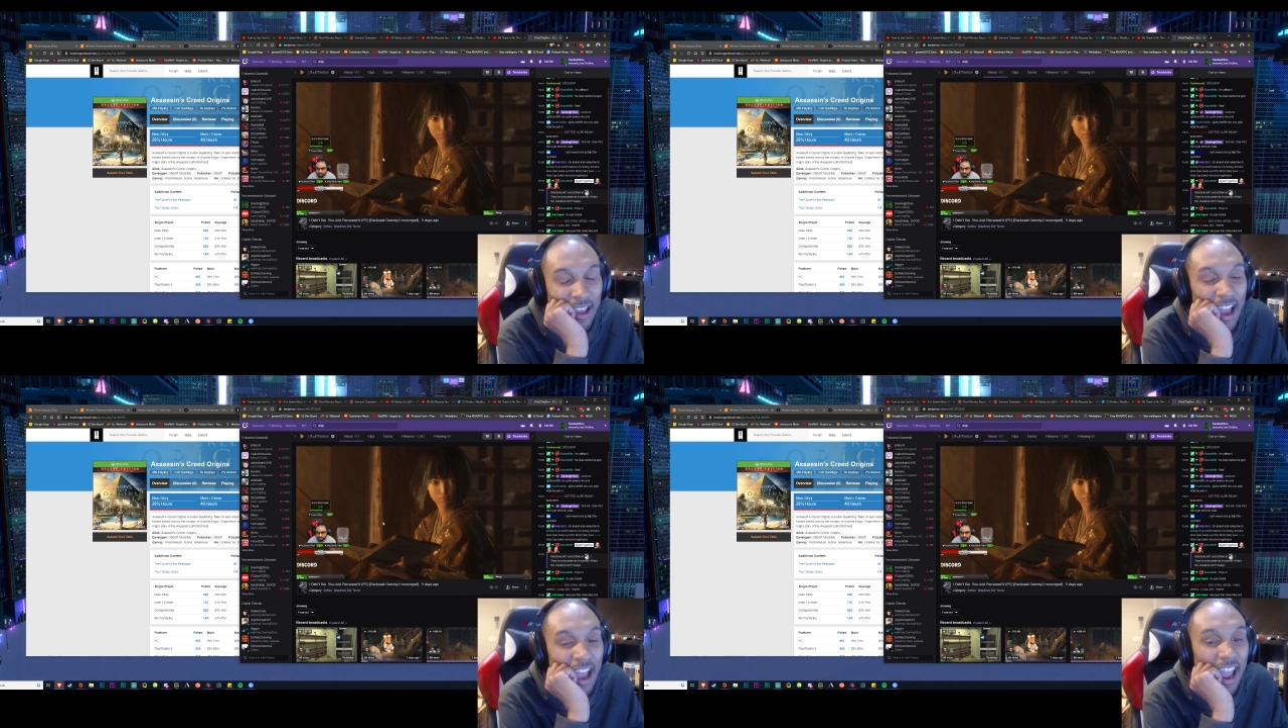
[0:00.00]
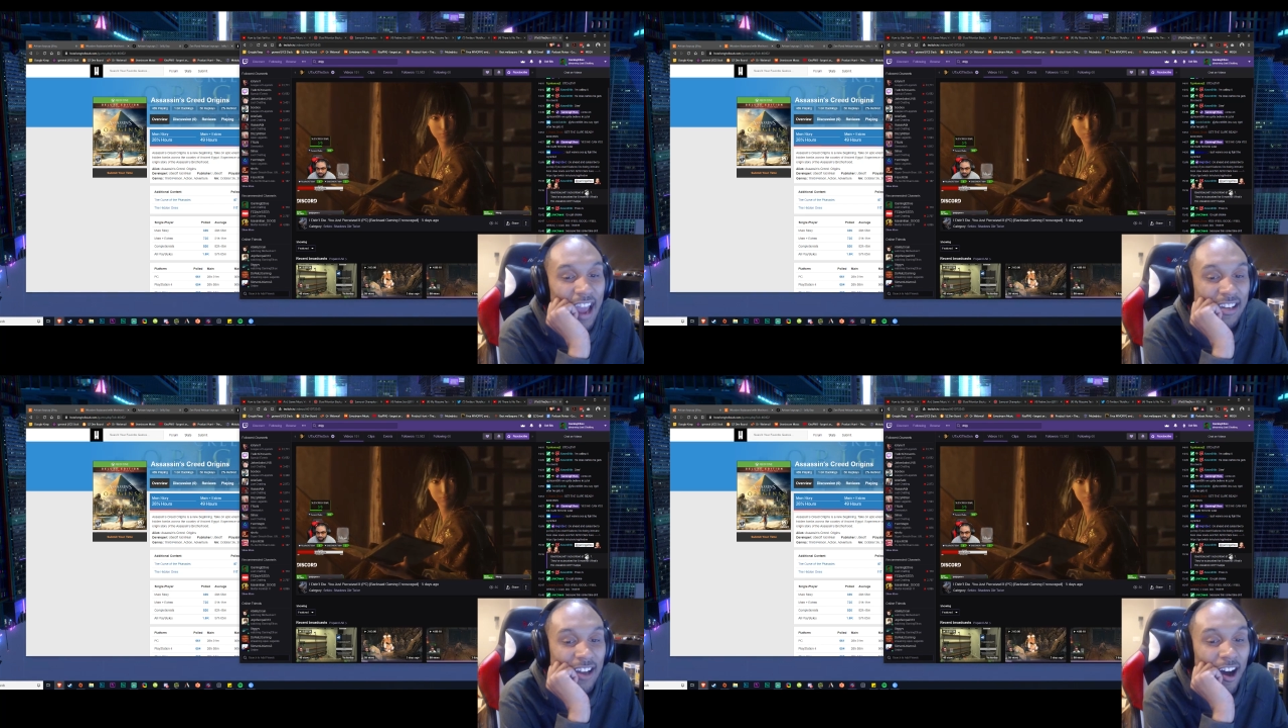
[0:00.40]

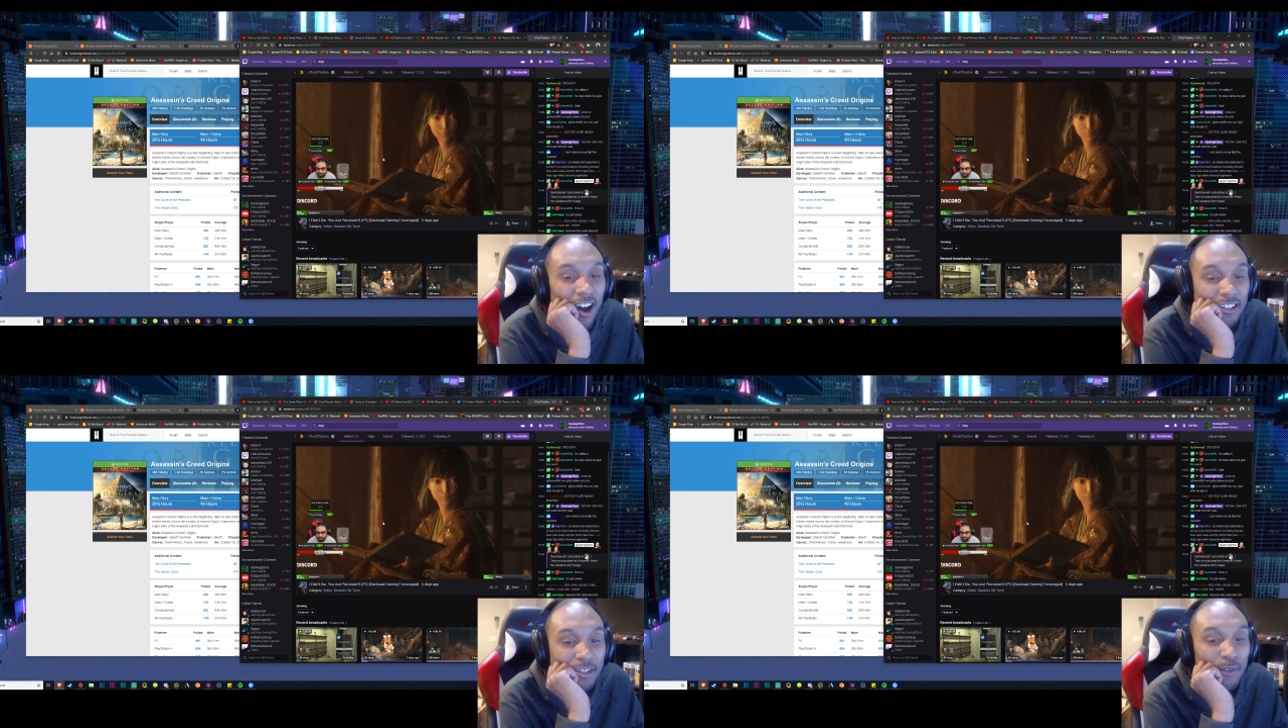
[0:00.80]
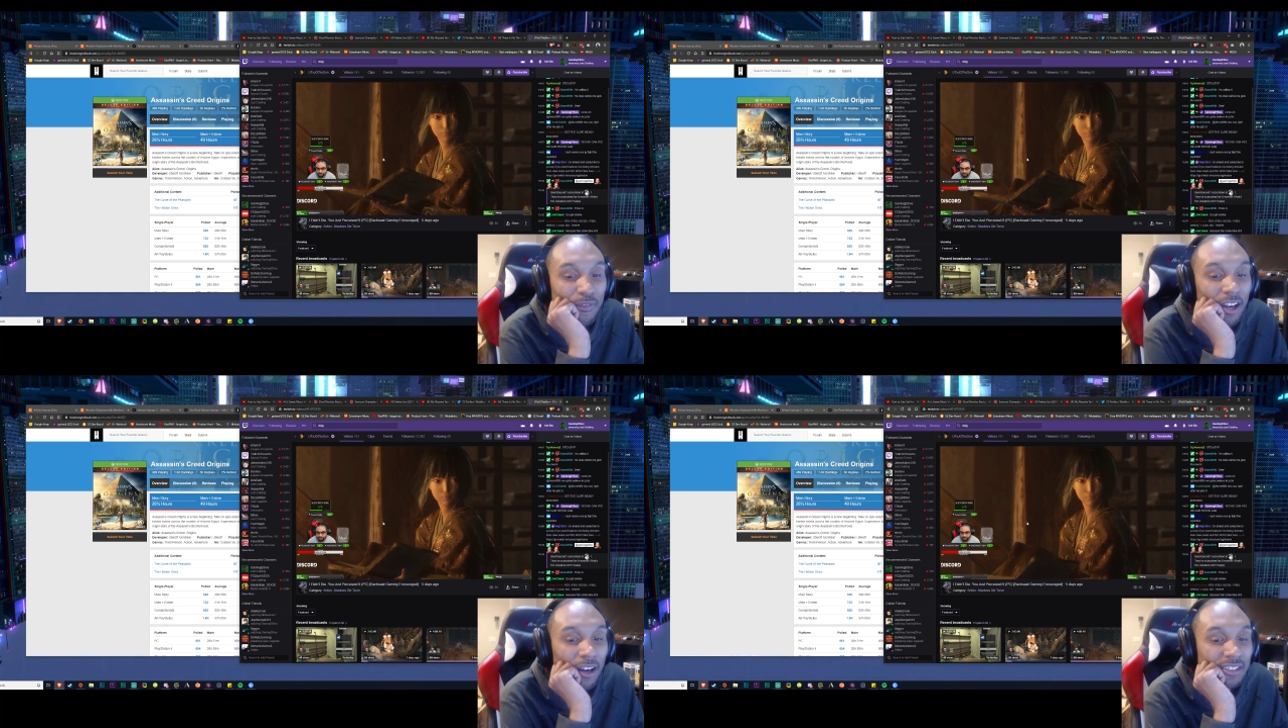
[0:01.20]
And to be
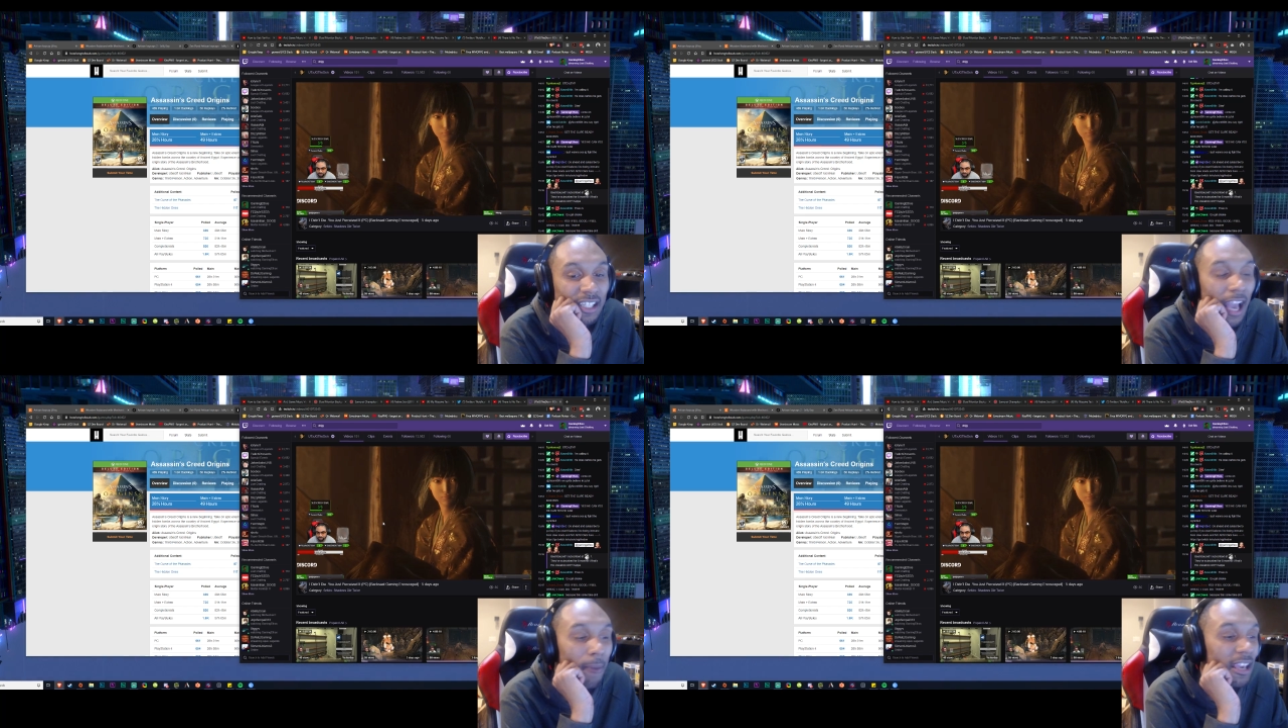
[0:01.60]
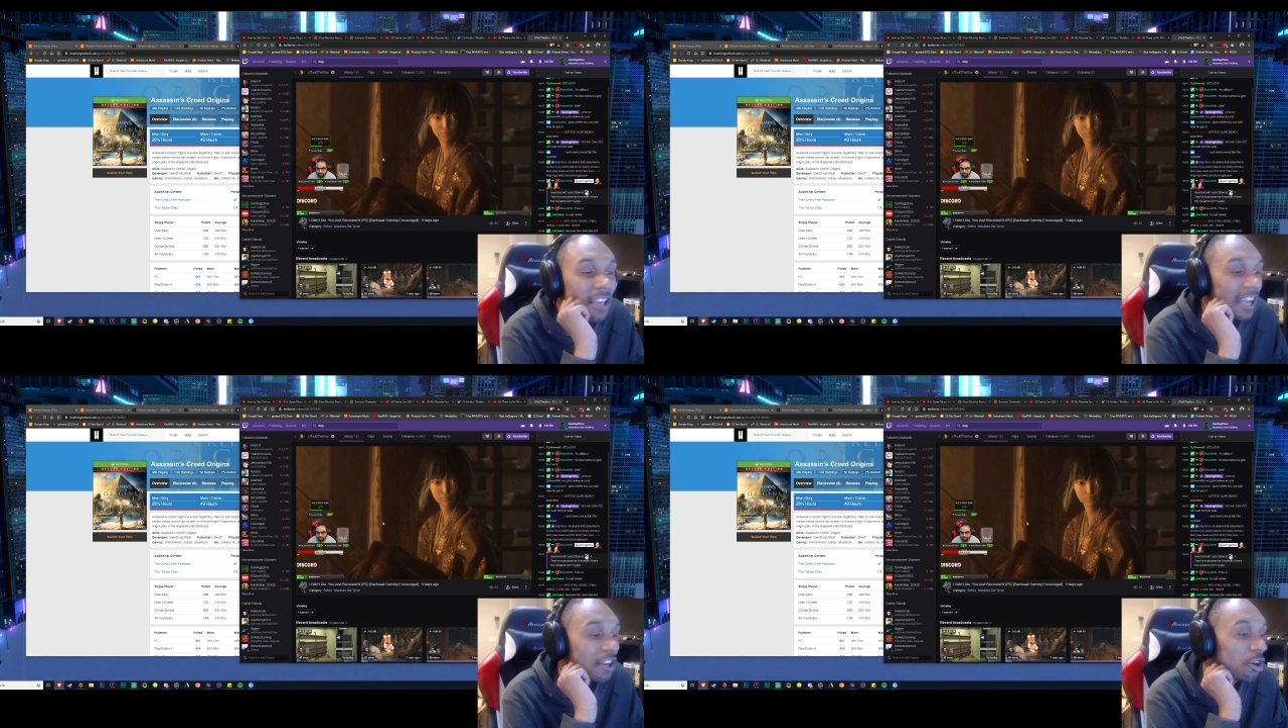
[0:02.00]
fair, I was like, I mean,
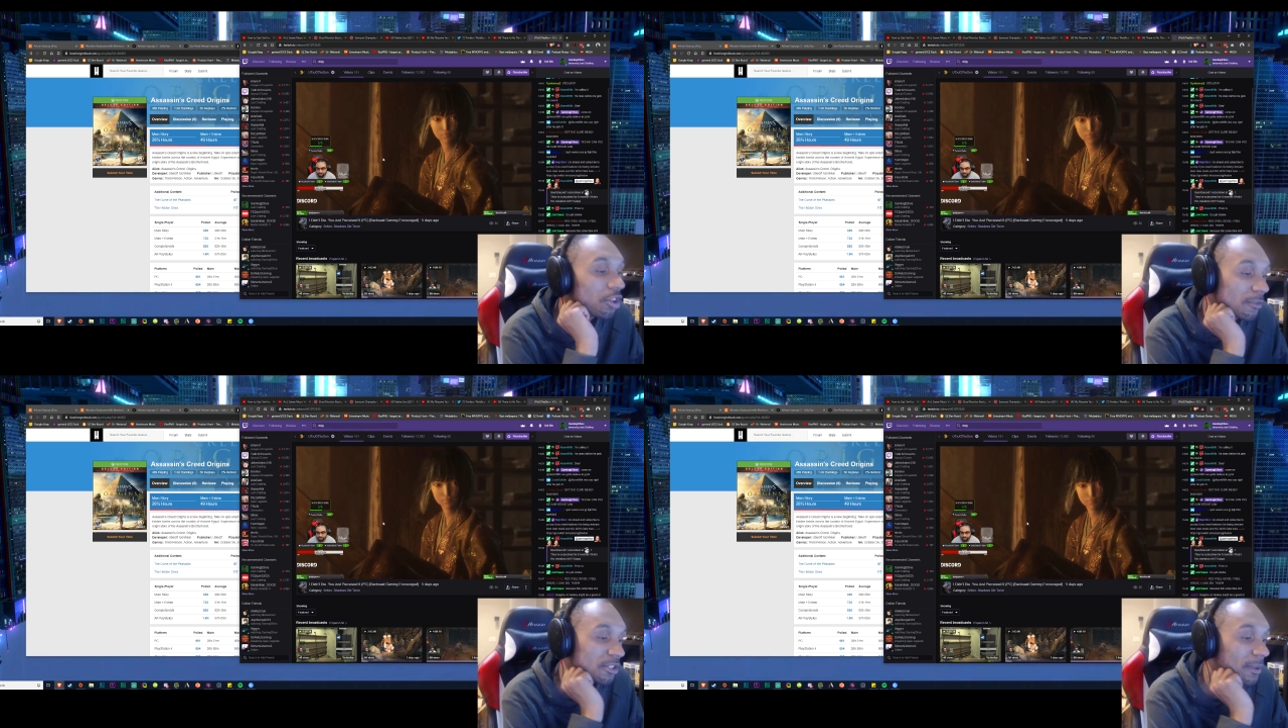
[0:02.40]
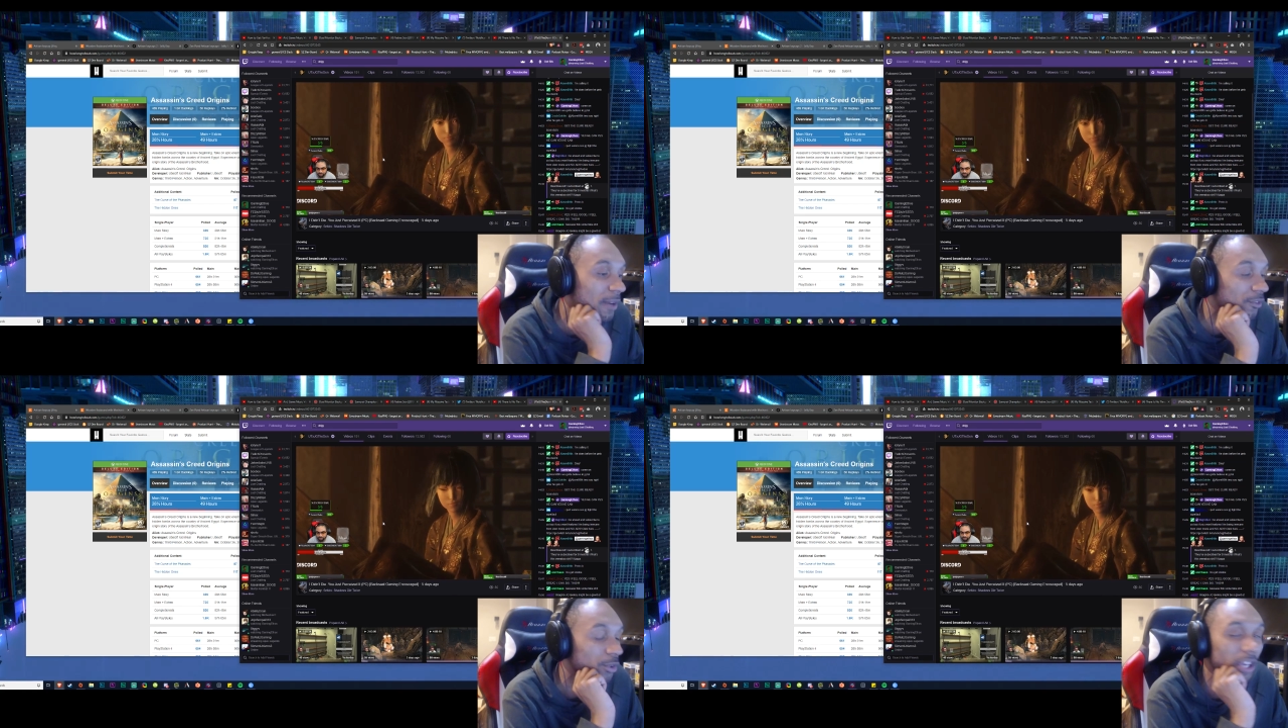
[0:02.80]
that could have just been a fluke.